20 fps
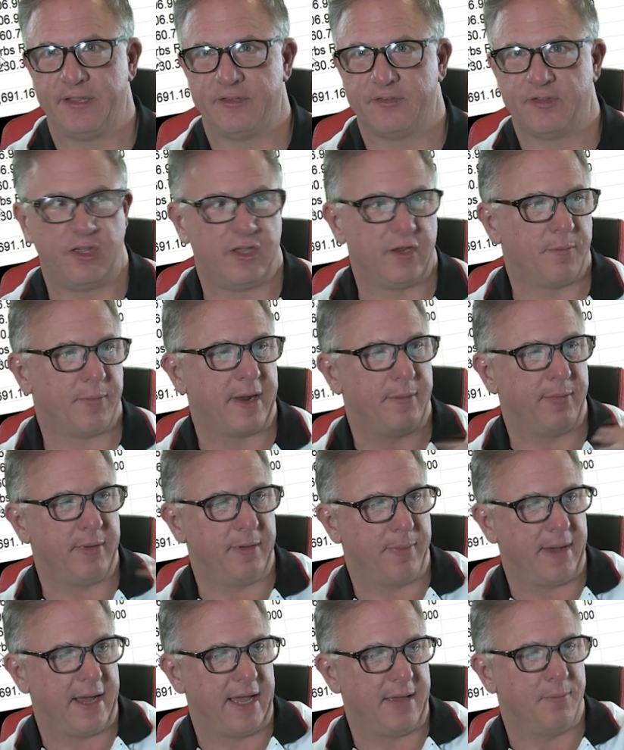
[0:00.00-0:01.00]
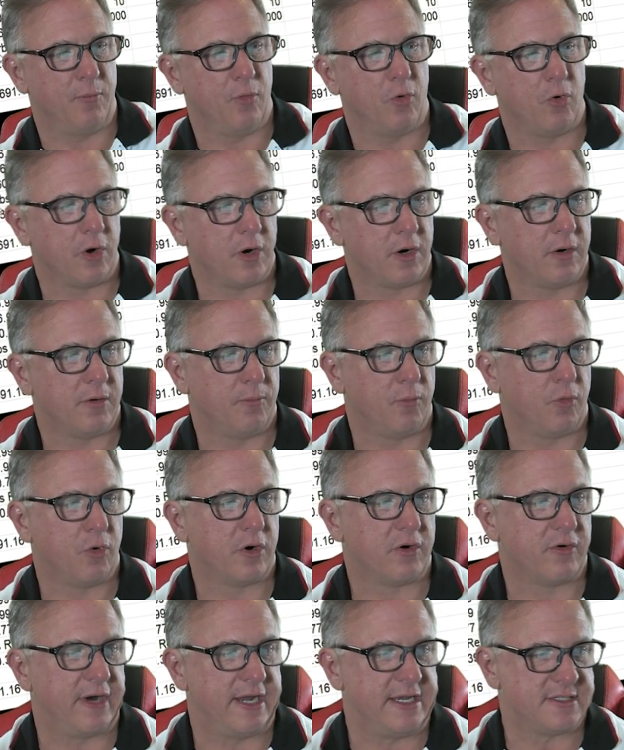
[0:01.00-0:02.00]
So you could probably buy more
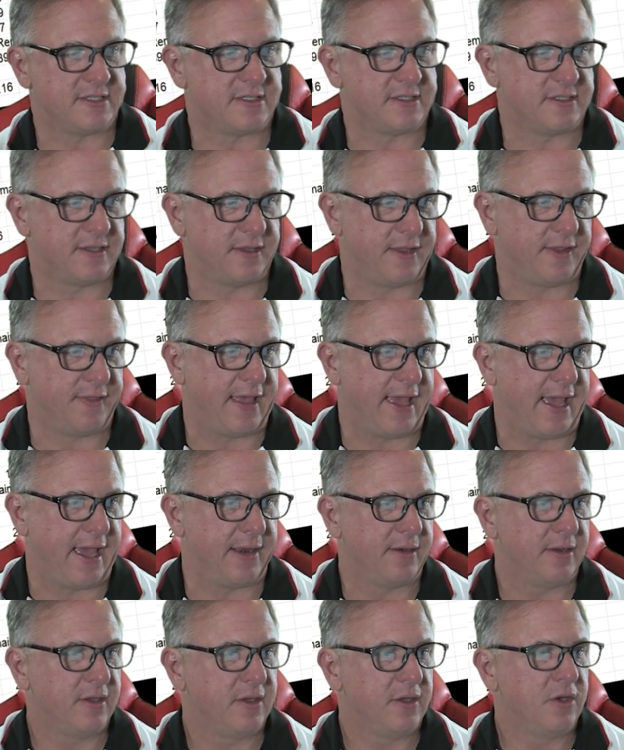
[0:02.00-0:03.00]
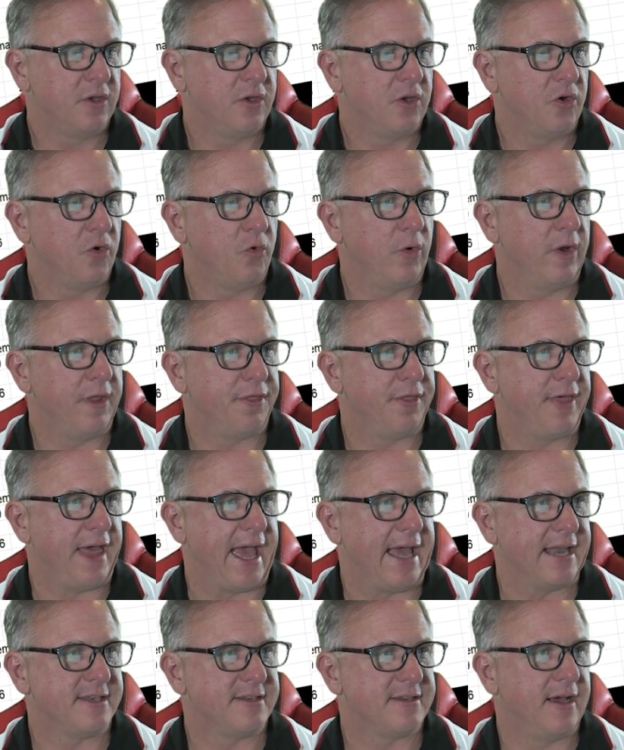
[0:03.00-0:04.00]
crests than that with
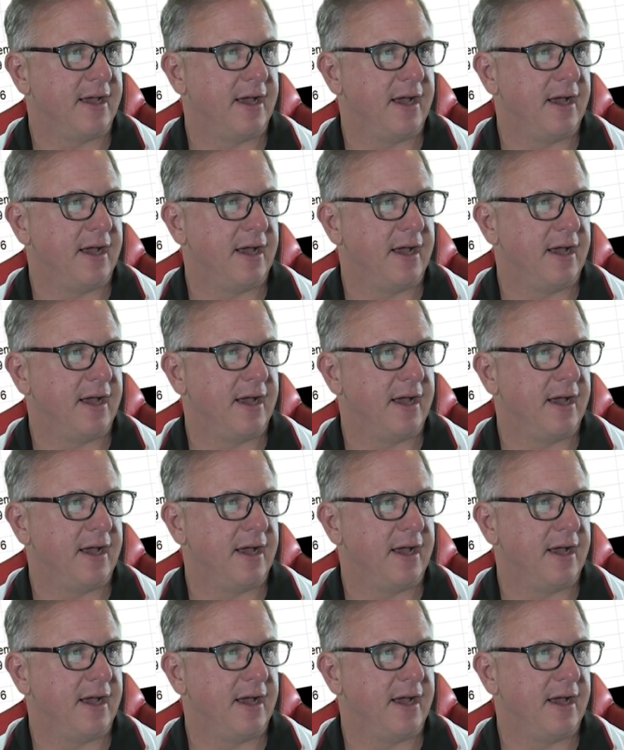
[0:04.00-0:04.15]
that